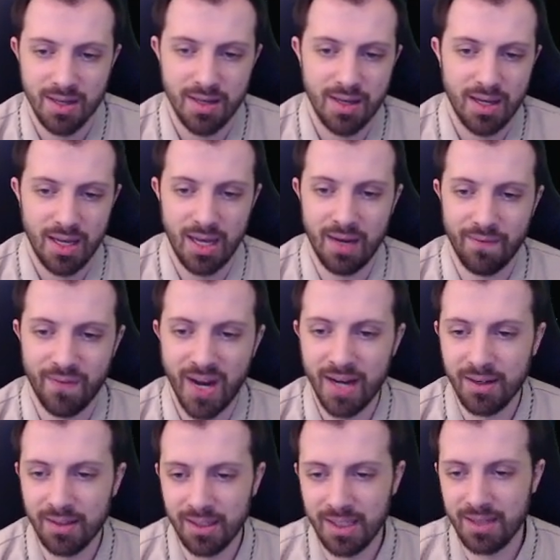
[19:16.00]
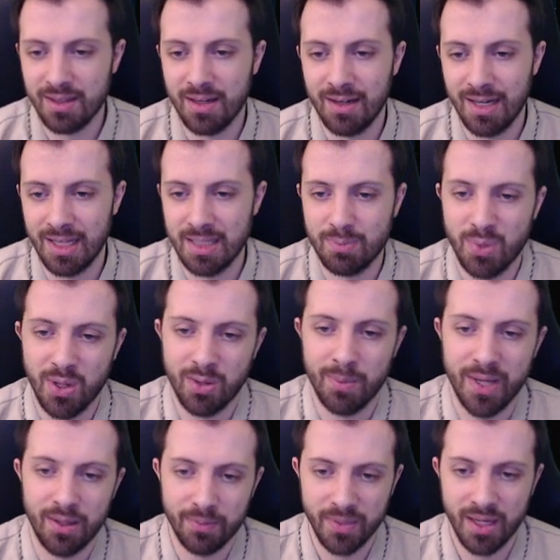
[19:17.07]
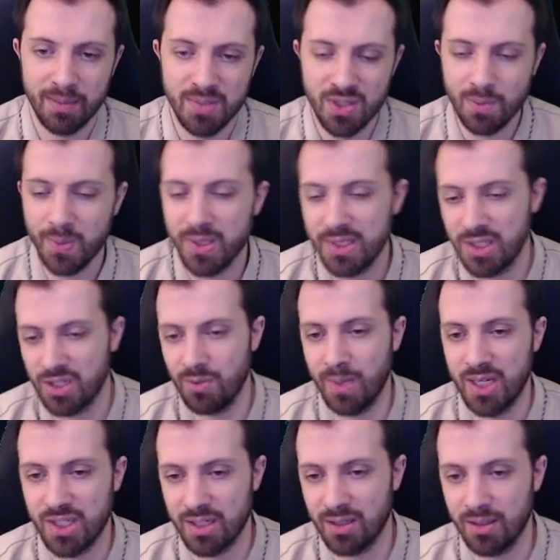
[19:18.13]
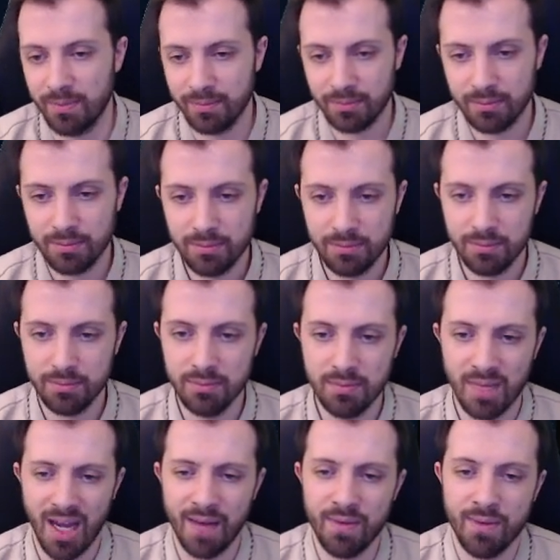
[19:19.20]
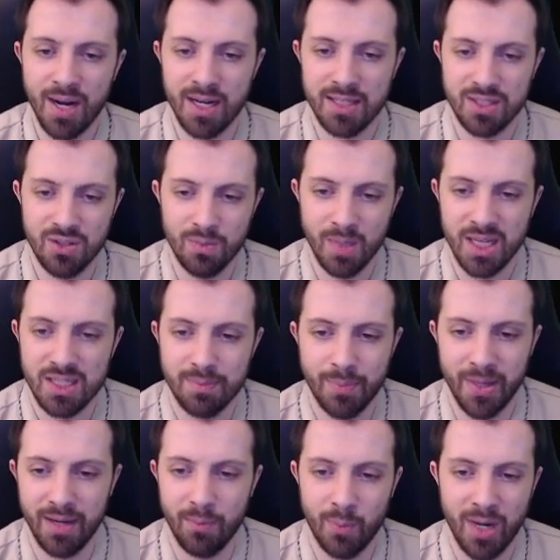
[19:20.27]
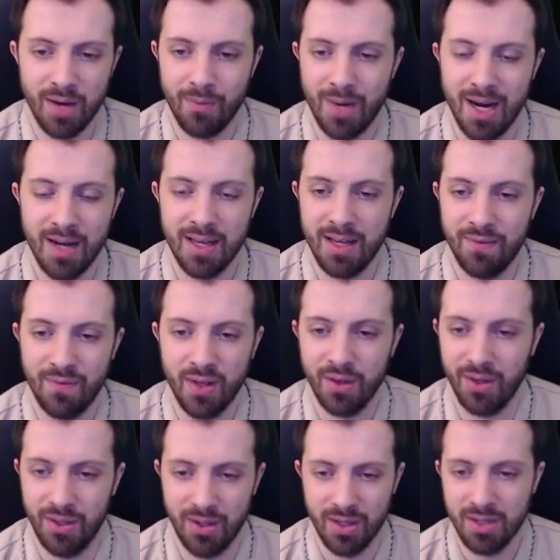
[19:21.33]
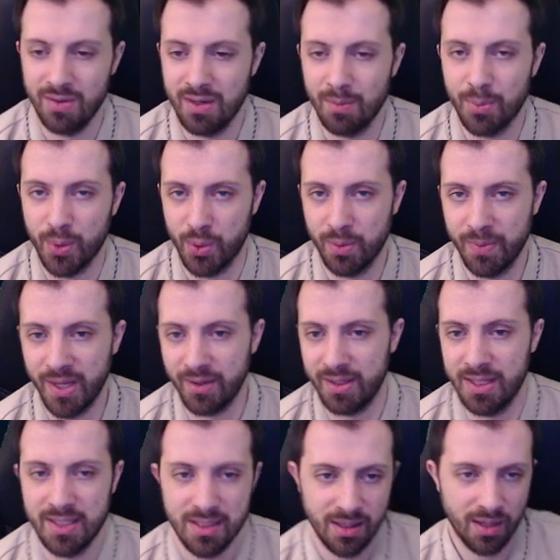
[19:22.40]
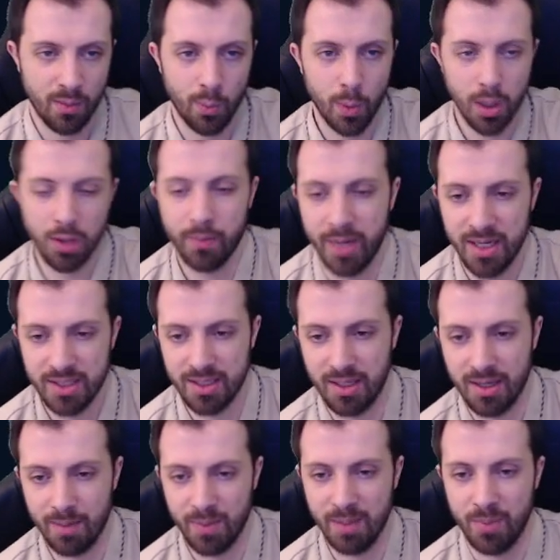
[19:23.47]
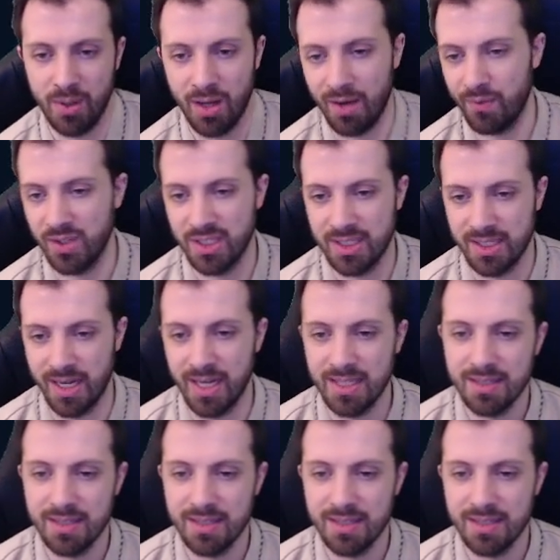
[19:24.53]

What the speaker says: And finally, there is Proto Belt. Super situational. I haven't ran it too much, but when I ran it, it felt good. You can proto belt into like wall range to cut people off, which is nice.